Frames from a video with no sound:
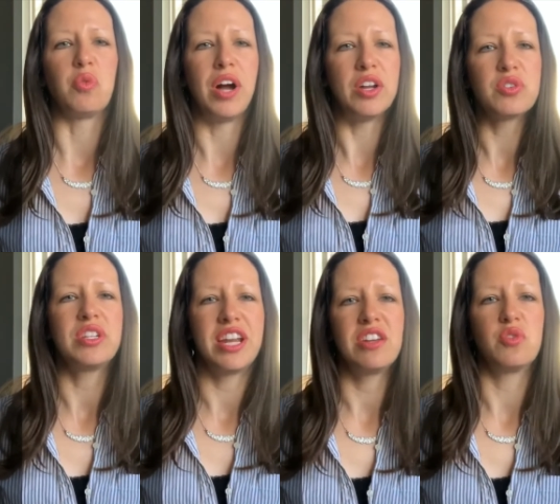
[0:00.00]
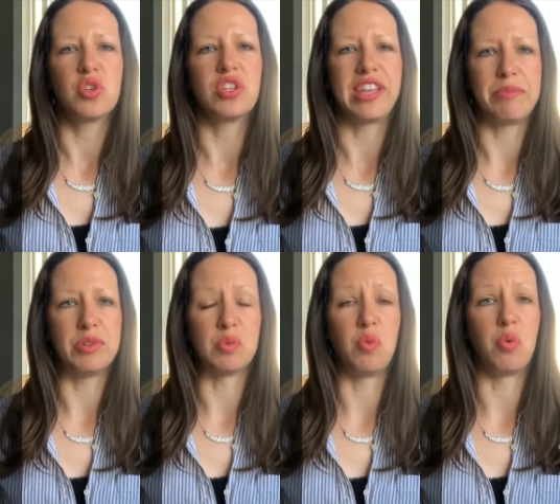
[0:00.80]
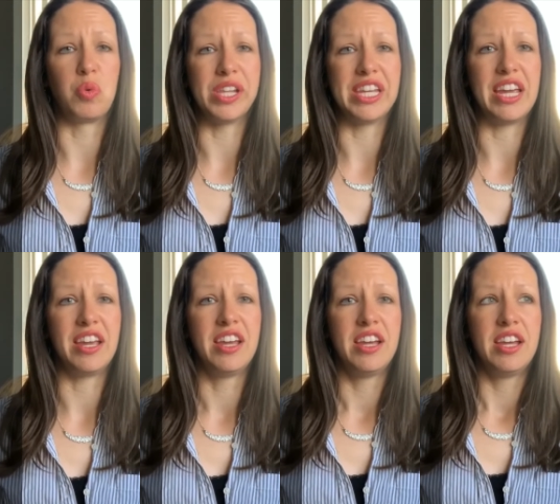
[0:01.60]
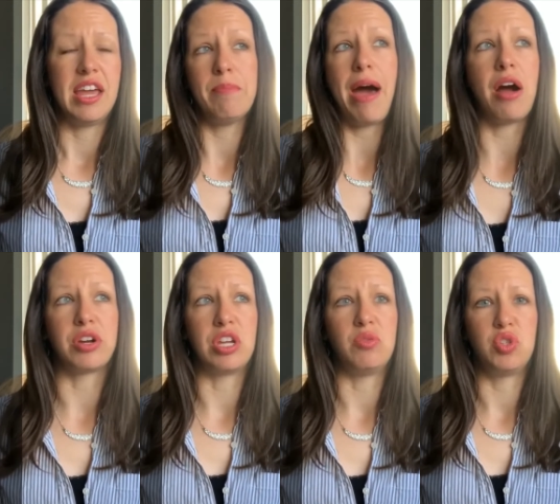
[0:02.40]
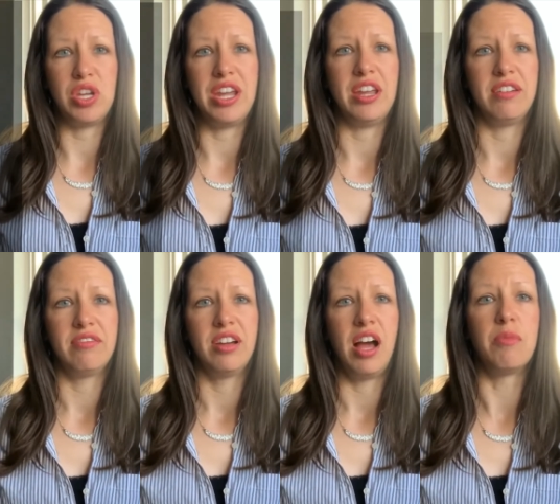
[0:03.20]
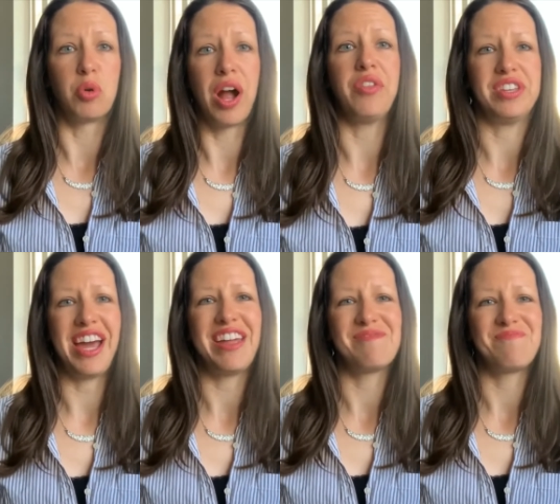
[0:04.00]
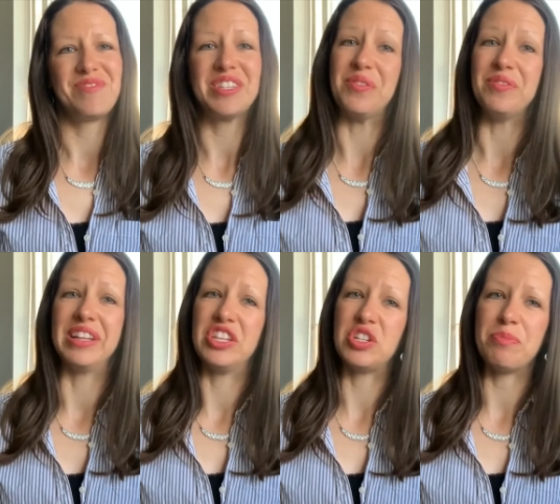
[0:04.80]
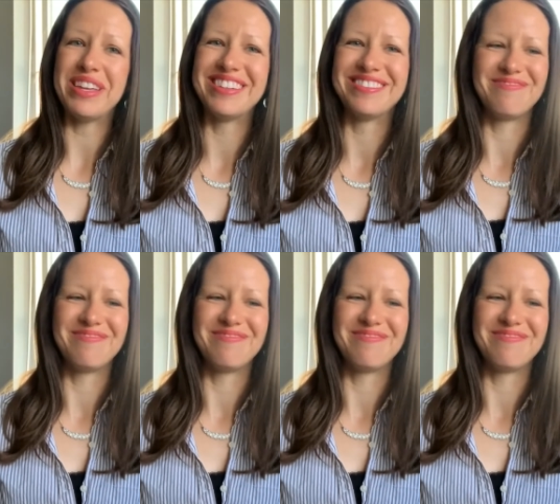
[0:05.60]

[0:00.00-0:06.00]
understanding nutrition labels will really empower you to eat a more healthy diet. So let's jump in.